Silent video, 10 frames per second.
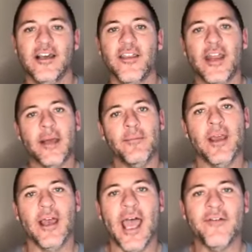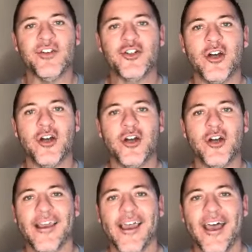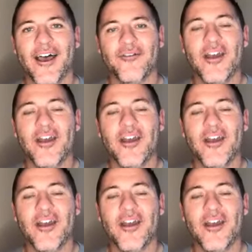that I have a truck like I have.